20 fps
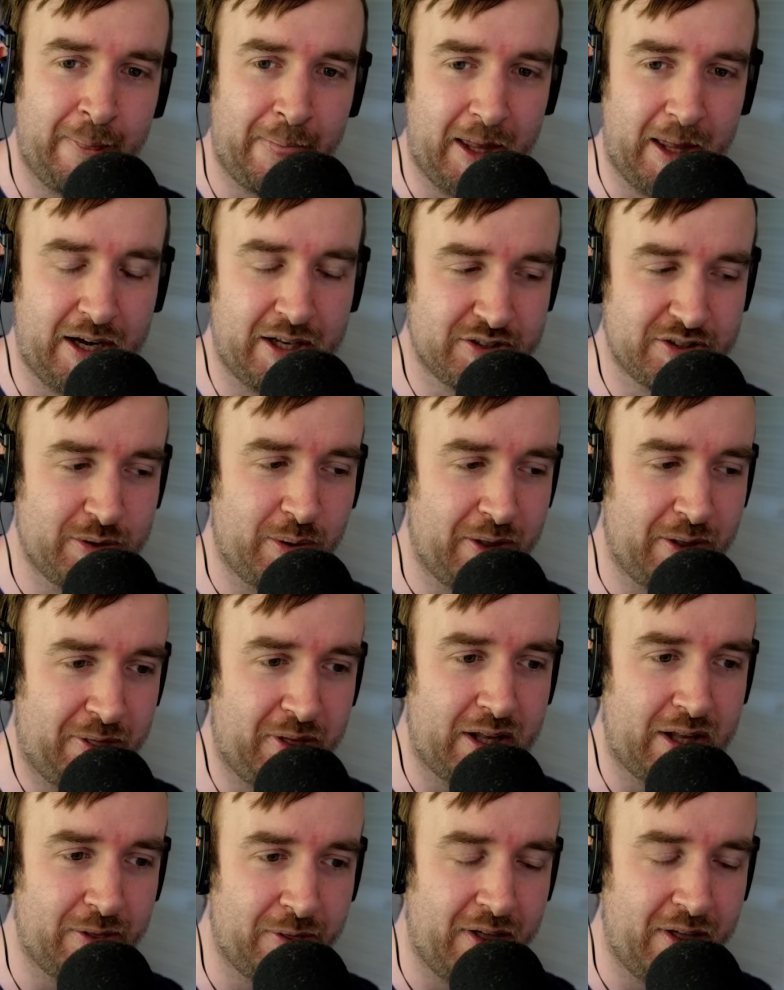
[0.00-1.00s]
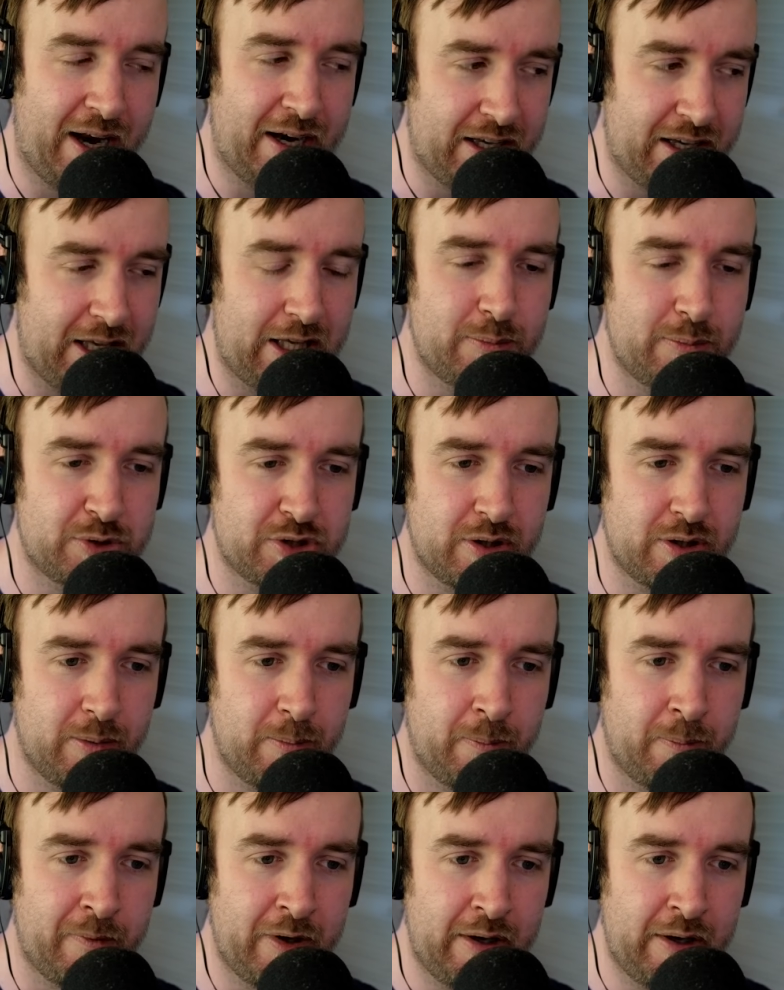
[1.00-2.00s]
And so I think that keeps
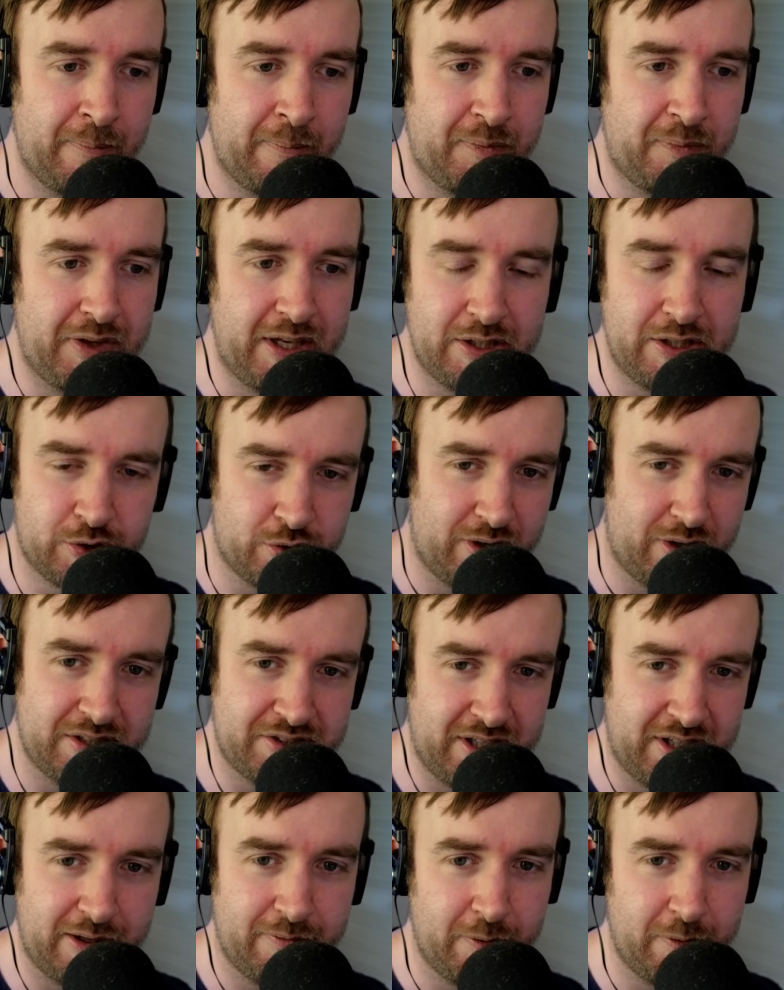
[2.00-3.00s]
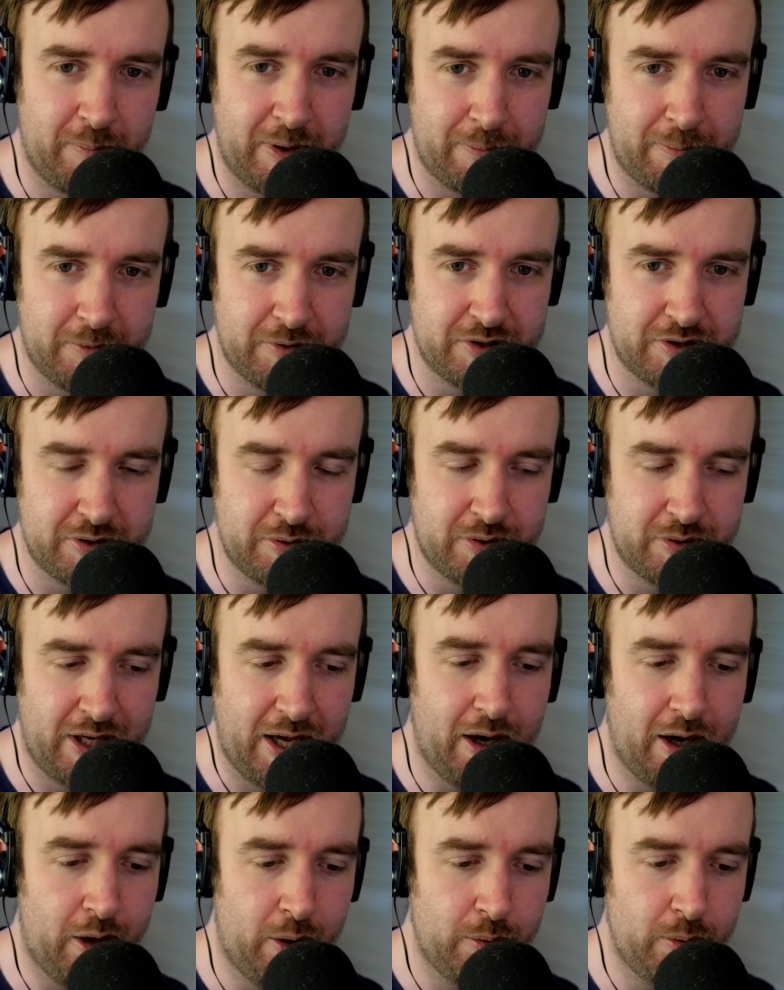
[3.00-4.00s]
them interesting for people to
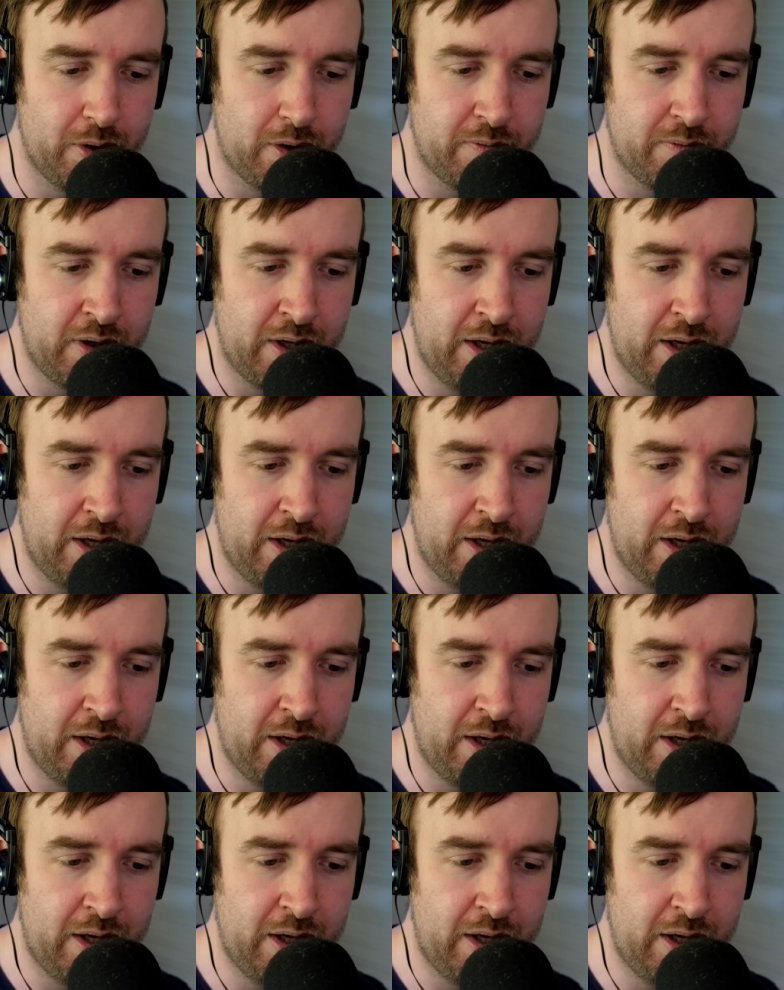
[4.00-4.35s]
get hold of.